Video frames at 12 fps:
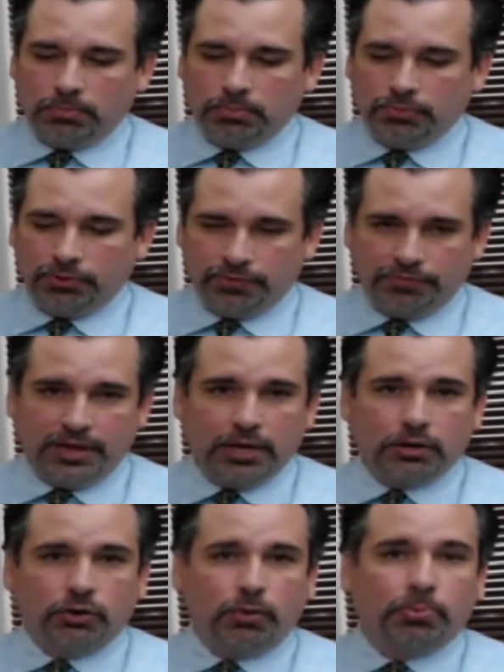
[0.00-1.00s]
the
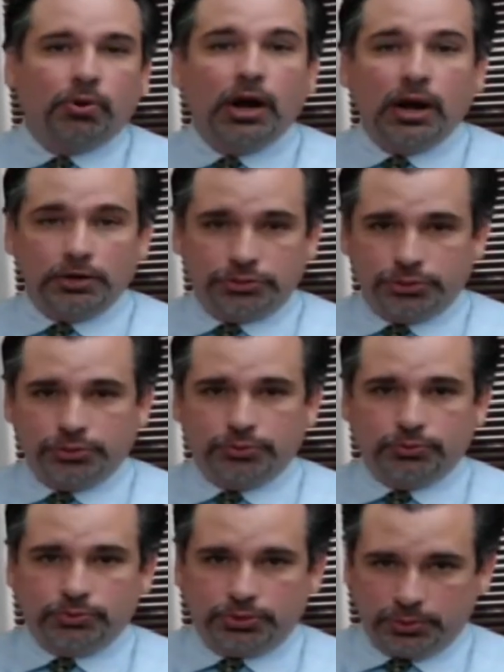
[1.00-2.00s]
vehicle prior
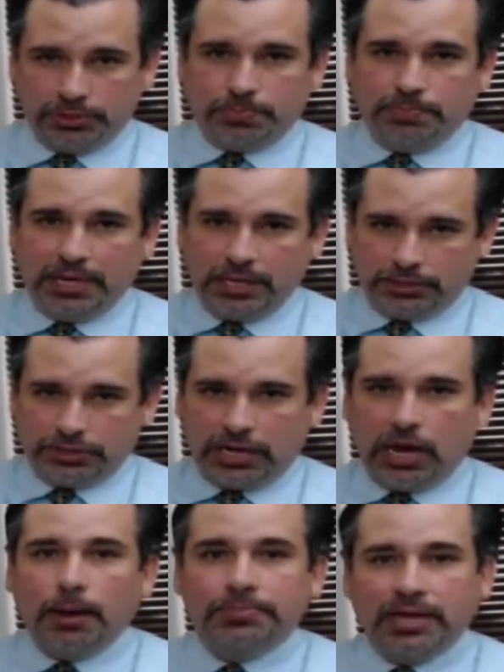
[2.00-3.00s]
to its being
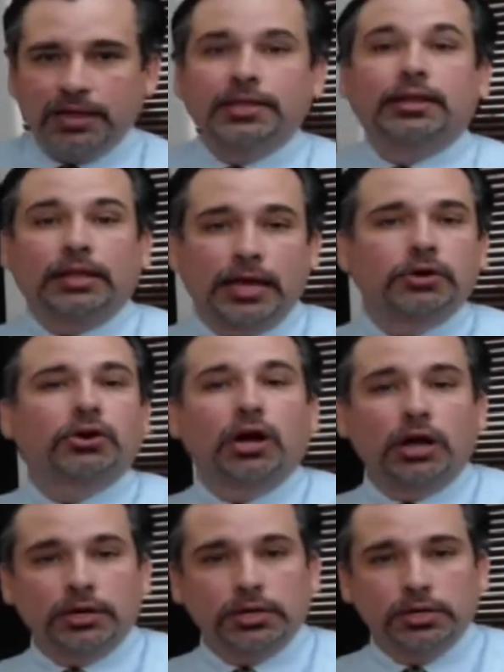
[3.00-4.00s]
stopped, and then later
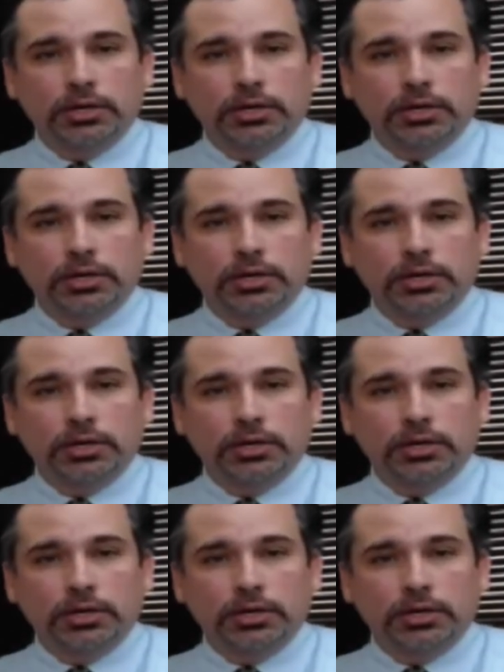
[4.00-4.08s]
on